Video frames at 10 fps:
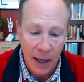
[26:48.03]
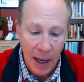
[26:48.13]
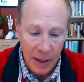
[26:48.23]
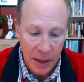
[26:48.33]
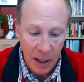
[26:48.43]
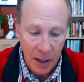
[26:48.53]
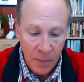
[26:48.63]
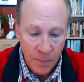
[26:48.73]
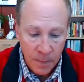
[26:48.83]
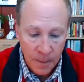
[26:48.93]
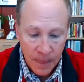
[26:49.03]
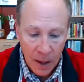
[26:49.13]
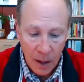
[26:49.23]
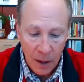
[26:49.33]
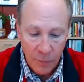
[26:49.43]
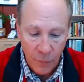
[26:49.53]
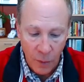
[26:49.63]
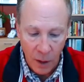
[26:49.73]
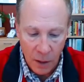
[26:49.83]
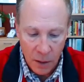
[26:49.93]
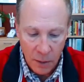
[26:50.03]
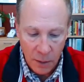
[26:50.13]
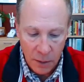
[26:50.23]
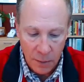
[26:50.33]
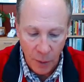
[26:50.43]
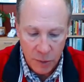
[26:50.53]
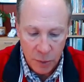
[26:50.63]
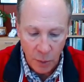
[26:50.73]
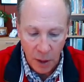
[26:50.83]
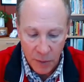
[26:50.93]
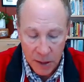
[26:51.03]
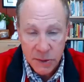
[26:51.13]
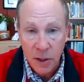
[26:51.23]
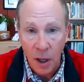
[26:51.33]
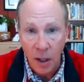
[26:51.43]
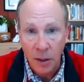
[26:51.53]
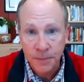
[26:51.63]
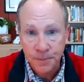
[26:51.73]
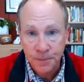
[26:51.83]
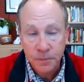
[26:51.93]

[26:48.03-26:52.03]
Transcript: And I think for the folks who are on this call